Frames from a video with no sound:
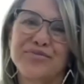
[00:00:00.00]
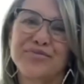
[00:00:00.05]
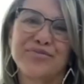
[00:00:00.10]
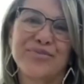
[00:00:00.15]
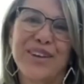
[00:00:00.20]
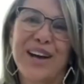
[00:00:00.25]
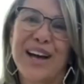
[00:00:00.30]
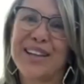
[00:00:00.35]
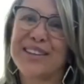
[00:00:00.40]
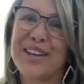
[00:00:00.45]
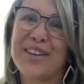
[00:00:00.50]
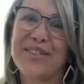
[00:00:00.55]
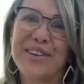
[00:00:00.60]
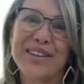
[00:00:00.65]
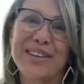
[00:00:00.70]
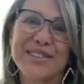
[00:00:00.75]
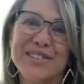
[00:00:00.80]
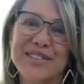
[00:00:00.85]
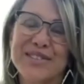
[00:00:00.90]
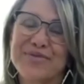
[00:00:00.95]
mm-hmm. I love
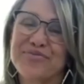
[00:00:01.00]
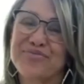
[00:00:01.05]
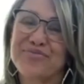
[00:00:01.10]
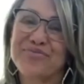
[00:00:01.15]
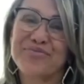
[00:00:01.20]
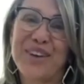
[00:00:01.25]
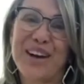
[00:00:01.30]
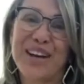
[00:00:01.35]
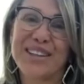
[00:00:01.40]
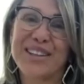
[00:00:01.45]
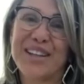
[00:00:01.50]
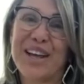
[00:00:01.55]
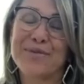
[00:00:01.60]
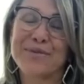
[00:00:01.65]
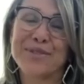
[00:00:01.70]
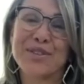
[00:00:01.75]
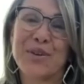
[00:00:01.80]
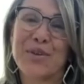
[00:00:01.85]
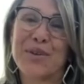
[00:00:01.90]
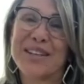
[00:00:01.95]
it. I, am
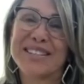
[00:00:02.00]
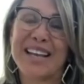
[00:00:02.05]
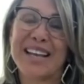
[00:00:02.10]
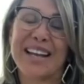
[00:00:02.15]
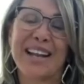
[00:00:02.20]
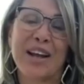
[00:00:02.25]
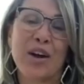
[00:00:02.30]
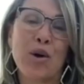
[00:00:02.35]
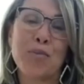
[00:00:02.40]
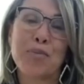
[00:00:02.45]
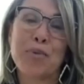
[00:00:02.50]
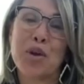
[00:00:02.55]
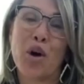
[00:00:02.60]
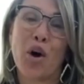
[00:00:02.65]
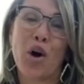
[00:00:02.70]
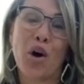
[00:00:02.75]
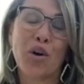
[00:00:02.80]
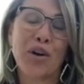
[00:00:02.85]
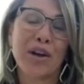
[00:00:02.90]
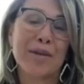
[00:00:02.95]
so excited. I hope you
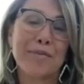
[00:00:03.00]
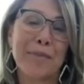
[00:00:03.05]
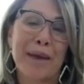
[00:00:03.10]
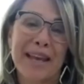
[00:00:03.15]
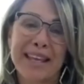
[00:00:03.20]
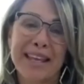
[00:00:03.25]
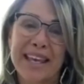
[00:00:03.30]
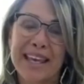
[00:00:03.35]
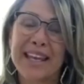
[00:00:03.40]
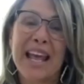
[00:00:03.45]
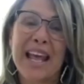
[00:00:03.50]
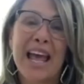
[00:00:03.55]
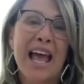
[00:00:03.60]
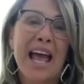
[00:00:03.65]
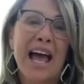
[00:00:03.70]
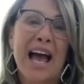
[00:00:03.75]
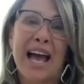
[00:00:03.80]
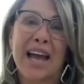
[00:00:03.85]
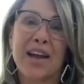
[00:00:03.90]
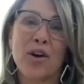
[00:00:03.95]
all can make it.
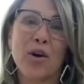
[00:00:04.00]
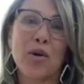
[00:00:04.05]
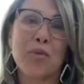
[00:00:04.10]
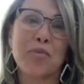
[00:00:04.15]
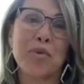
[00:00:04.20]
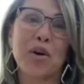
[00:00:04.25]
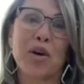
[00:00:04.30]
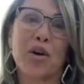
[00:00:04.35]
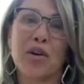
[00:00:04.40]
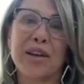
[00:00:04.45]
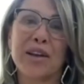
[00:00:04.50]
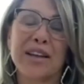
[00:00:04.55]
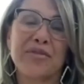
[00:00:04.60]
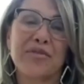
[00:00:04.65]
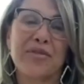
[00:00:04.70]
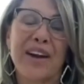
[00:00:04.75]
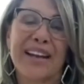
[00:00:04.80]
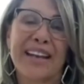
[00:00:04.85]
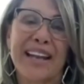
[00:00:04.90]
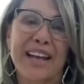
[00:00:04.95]
I hope you all could
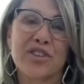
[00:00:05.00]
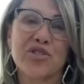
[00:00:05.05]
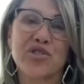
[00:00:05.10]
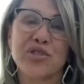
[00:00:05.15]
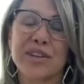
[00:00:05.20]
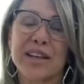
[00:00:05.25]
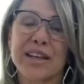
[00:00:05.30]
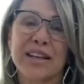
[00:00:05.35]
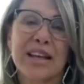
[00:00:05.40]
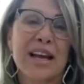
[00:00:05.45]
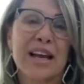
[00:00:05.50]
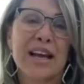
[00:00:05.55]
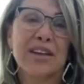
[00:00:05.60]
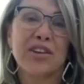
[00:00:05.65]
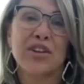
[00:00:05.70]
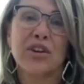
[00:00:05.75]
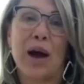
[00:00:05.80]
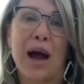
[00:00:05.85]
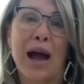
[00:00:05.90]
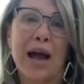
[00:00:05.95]
financially,
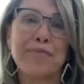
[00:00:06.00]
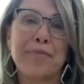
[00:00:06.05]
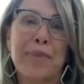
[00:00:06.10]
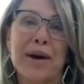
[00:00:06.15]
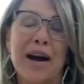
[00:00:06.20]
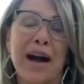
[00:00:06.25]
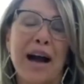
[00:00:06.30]
you know, I but